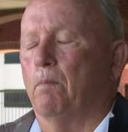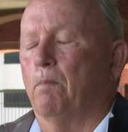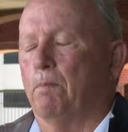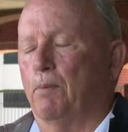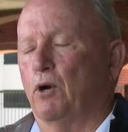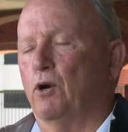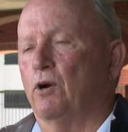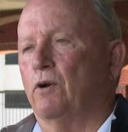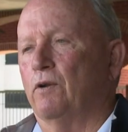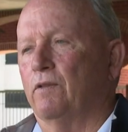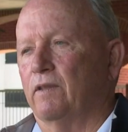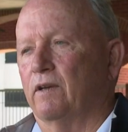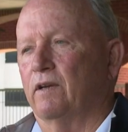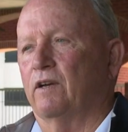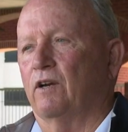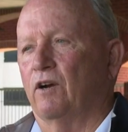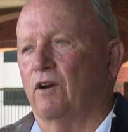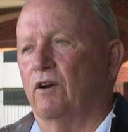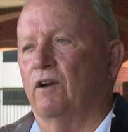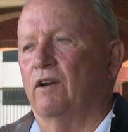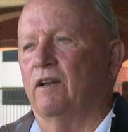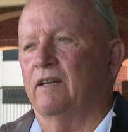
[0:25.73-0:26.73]
Per the
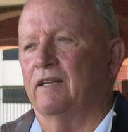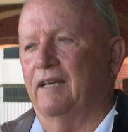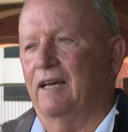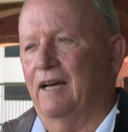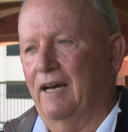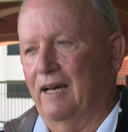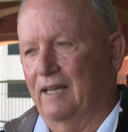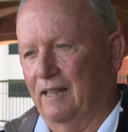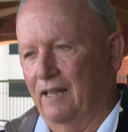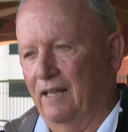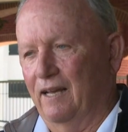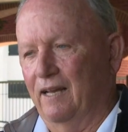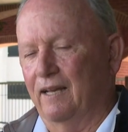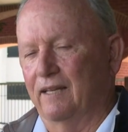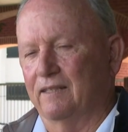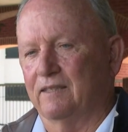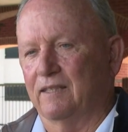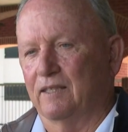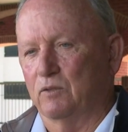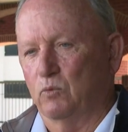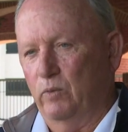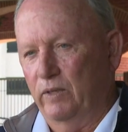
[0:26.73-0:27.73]
current
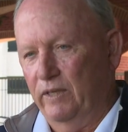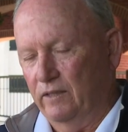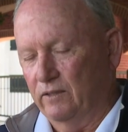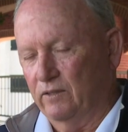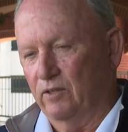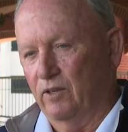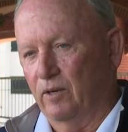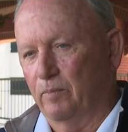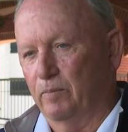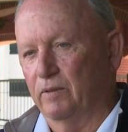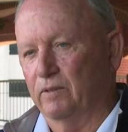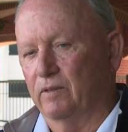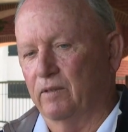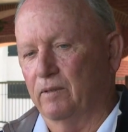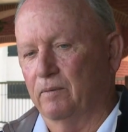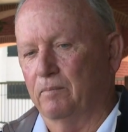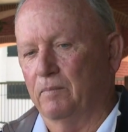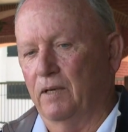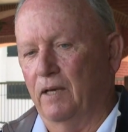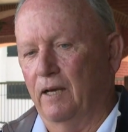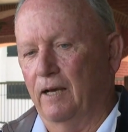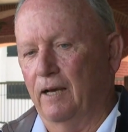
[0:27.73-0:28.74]
guidelines, as we interpret
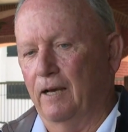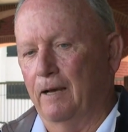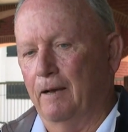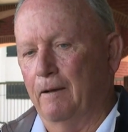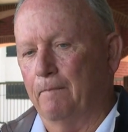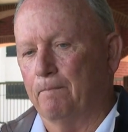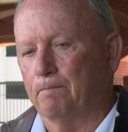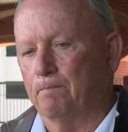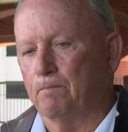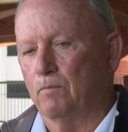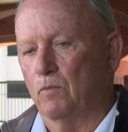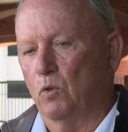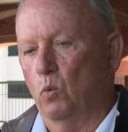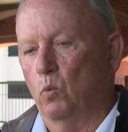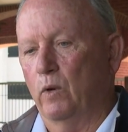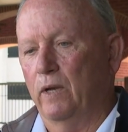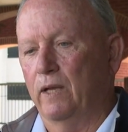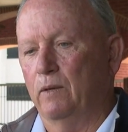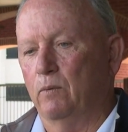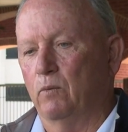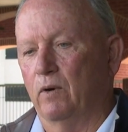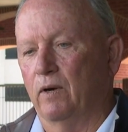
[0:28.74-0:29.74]
them,
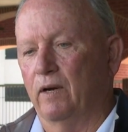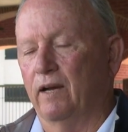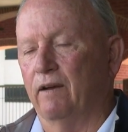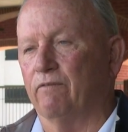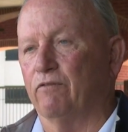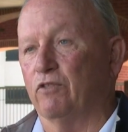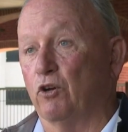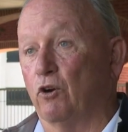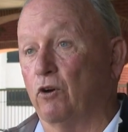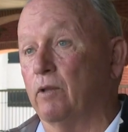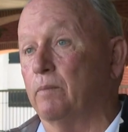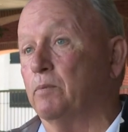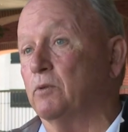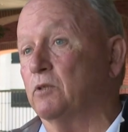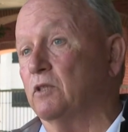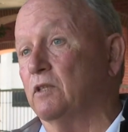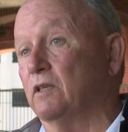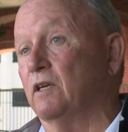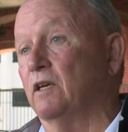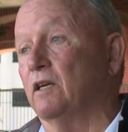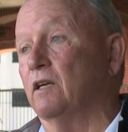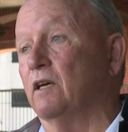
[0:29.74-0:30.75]
we will have
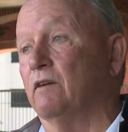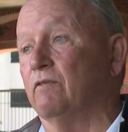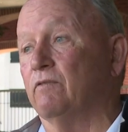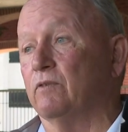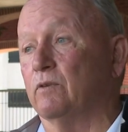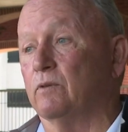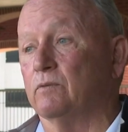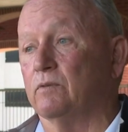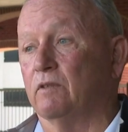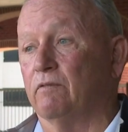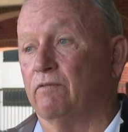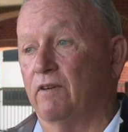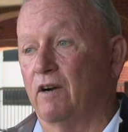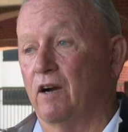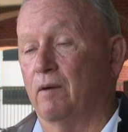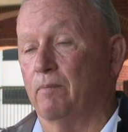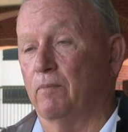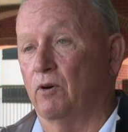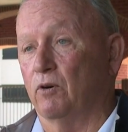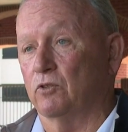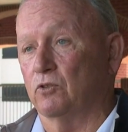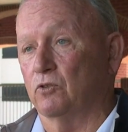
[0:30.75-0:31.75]
30% of the fire
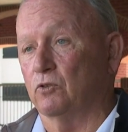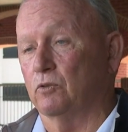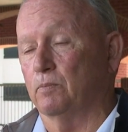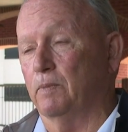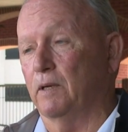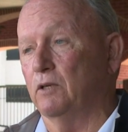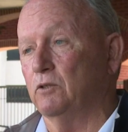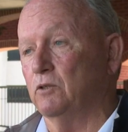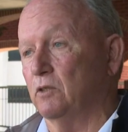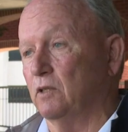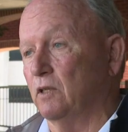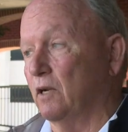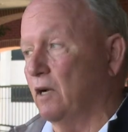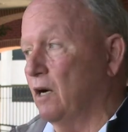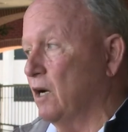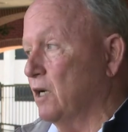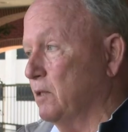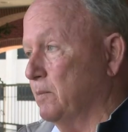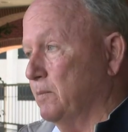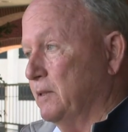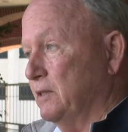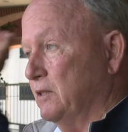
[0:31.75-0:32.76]
marshal's posted
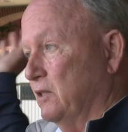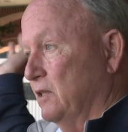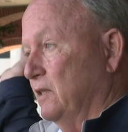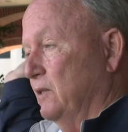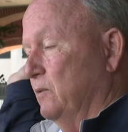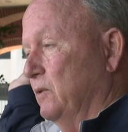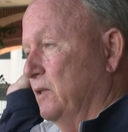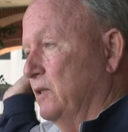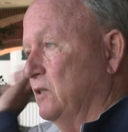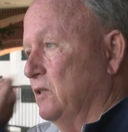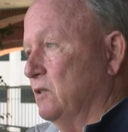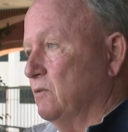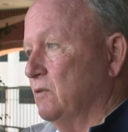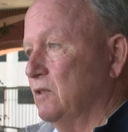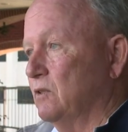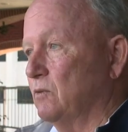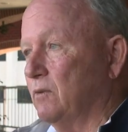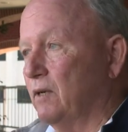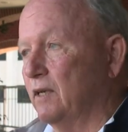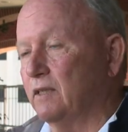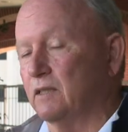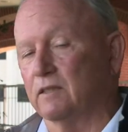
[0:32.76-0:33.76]
occupancy, which is
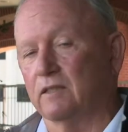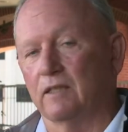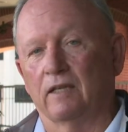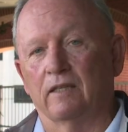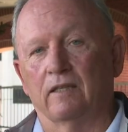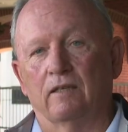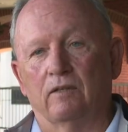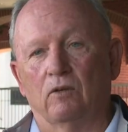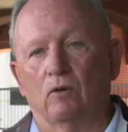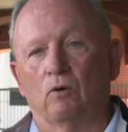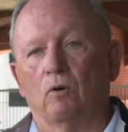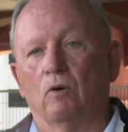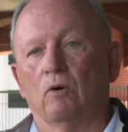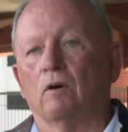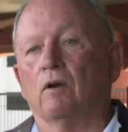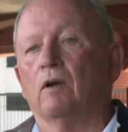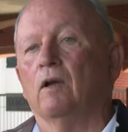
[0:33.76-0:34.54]
right inside the door,